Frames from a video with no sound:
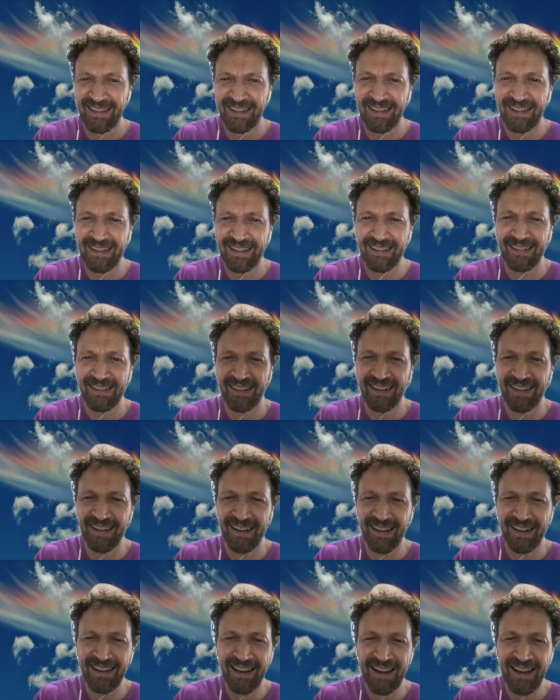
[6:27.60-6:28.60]
Now,
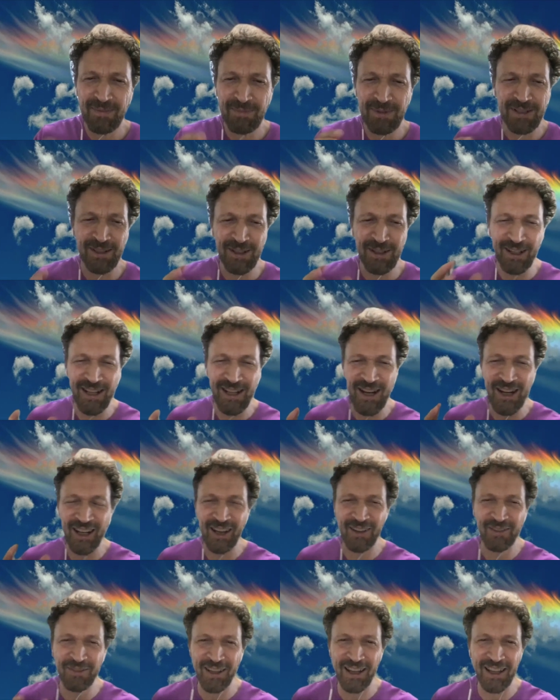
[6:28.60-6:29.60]
I absolutely
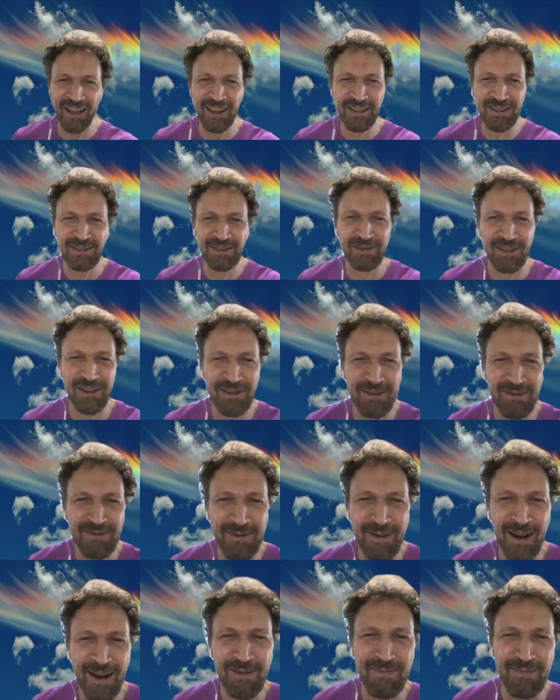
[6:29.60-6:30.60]
love that. That's
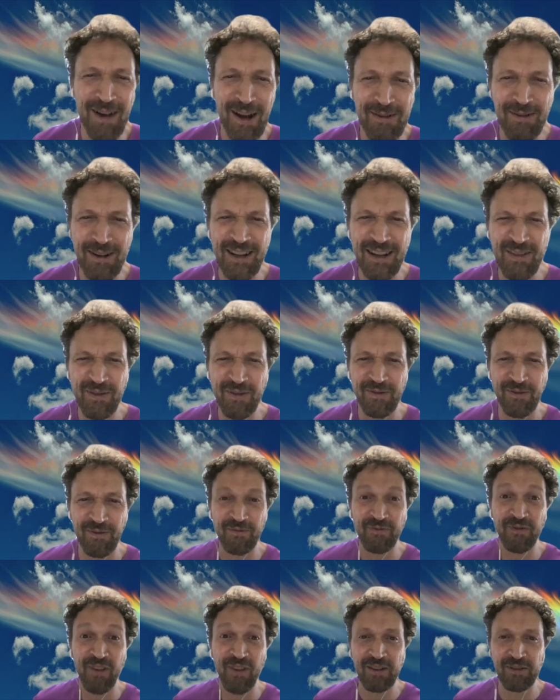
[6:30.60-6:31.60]
one of my really
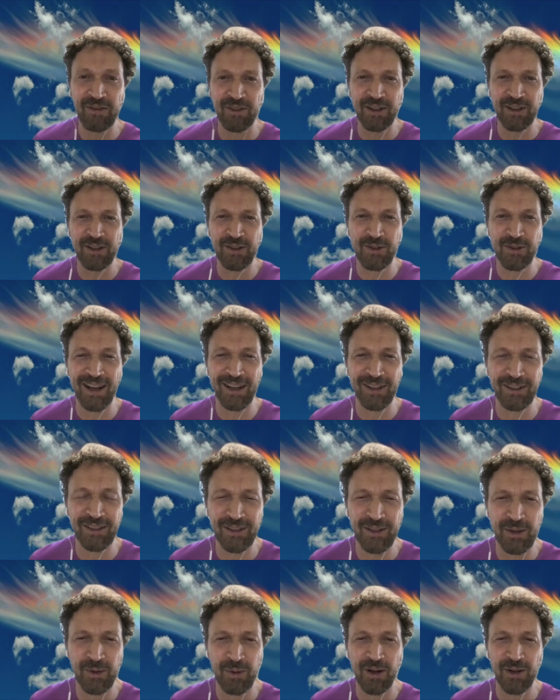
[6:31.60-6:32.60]
favorite
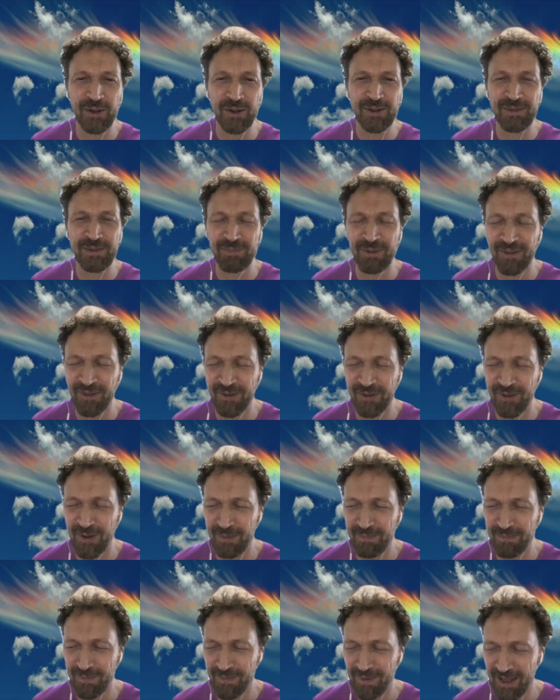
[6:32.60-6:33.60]
grounded quotes
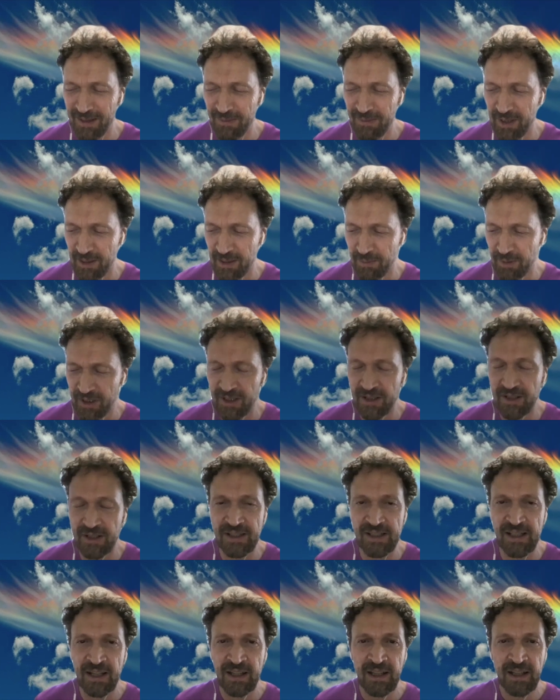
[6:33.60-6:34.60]
from Kabir,
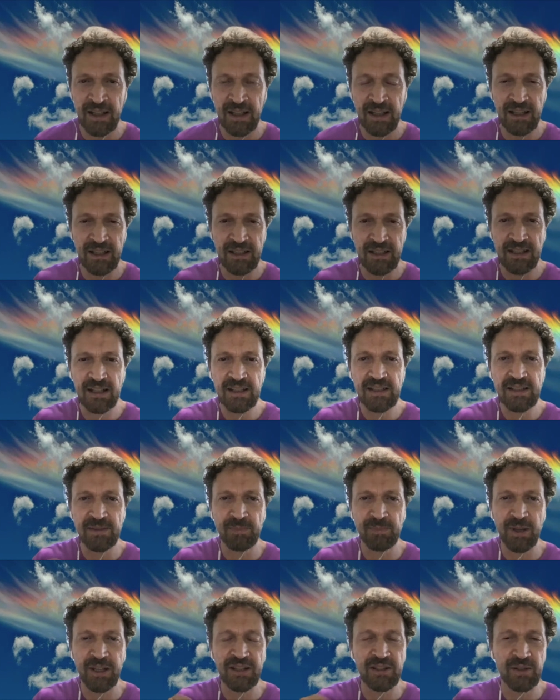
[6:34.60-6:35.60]
because it does
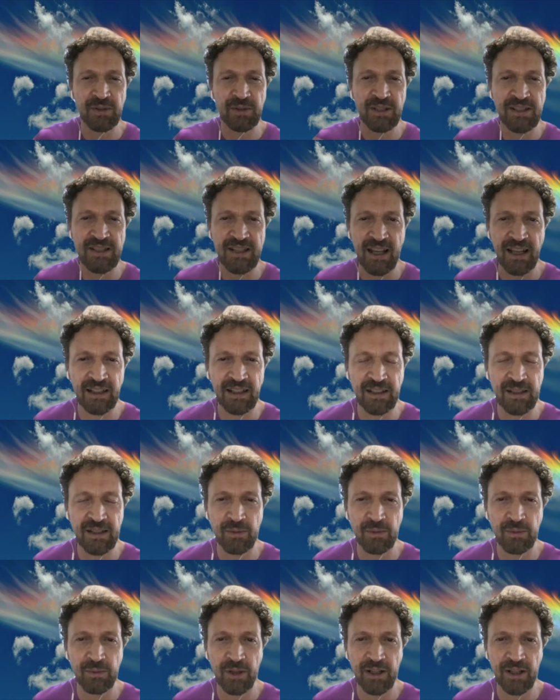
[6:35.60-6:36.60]
speak to exactly
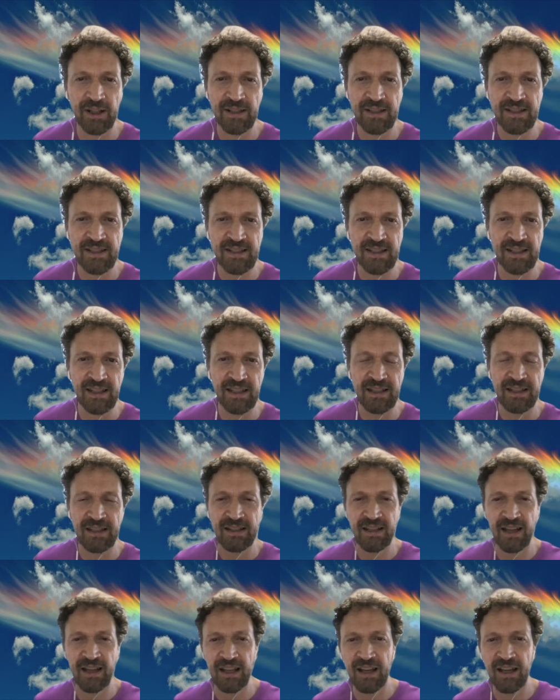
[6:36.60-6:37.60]
what I see
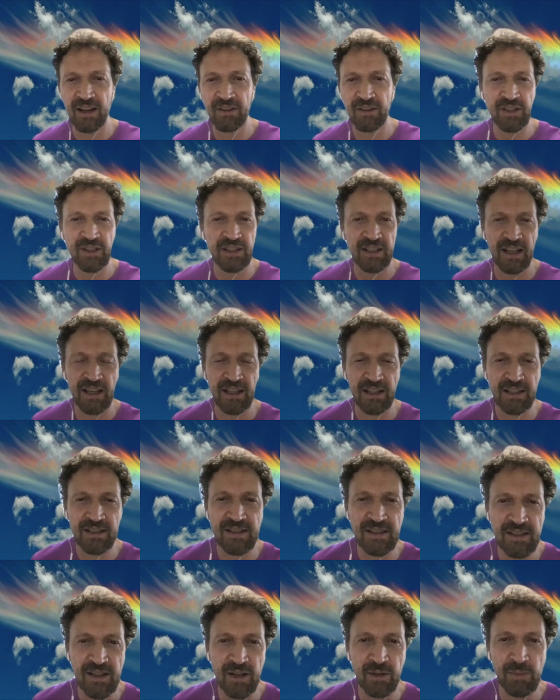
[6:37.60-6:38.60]
day after day in
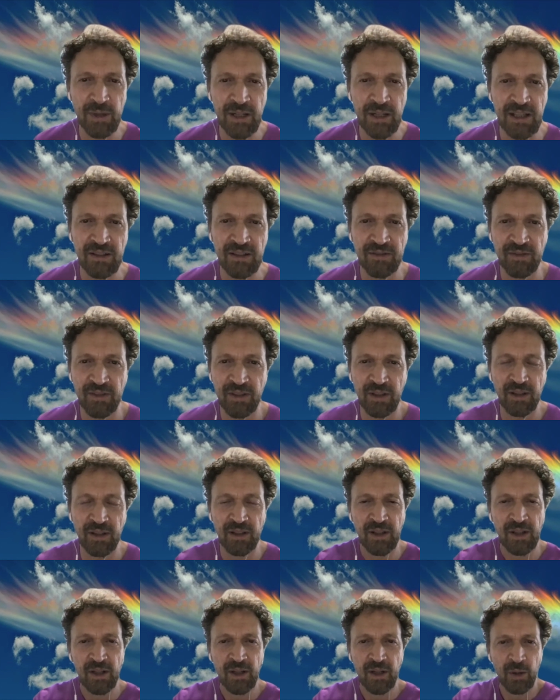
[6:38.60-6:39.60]
so many of the
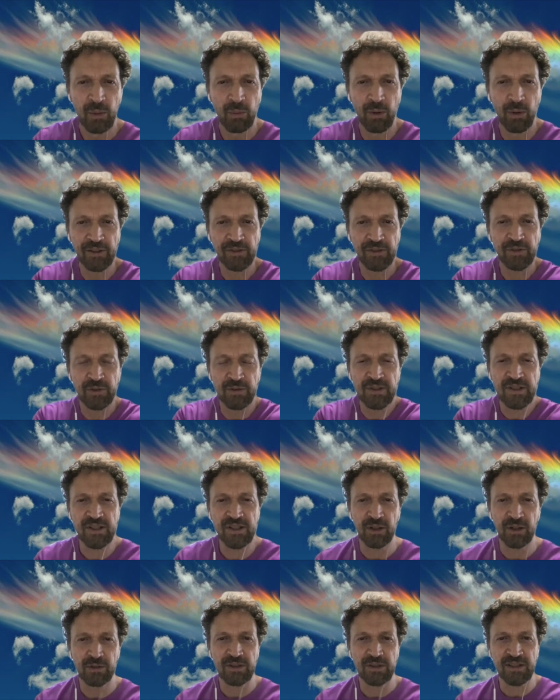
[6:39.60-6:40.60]
wonderful
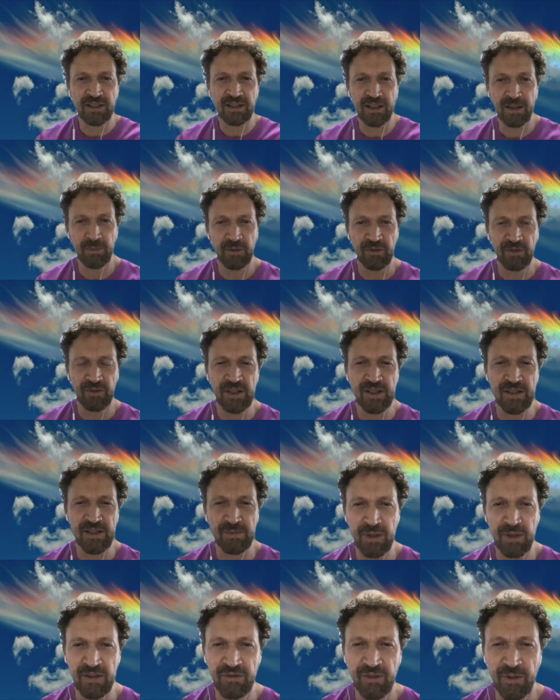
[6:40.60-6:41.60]
souls that come and visit
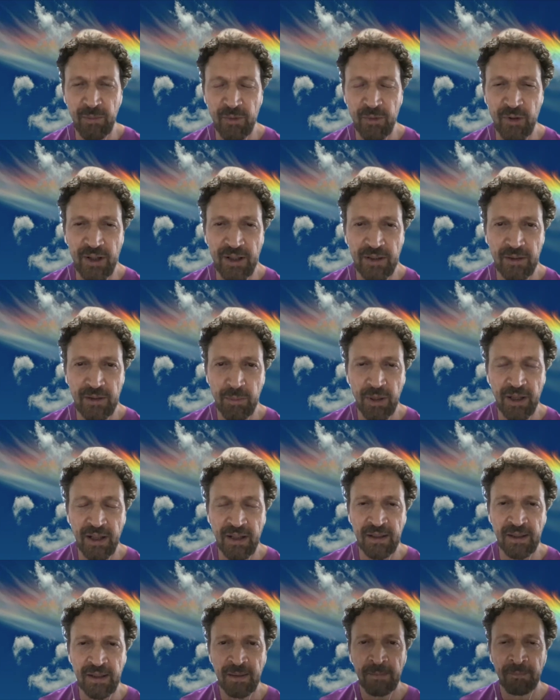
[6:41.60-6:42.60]
me from around the
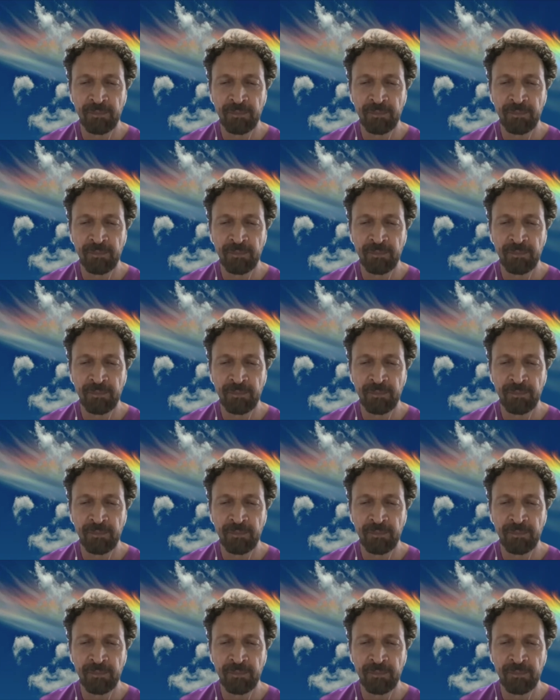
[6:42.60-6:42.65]
planet.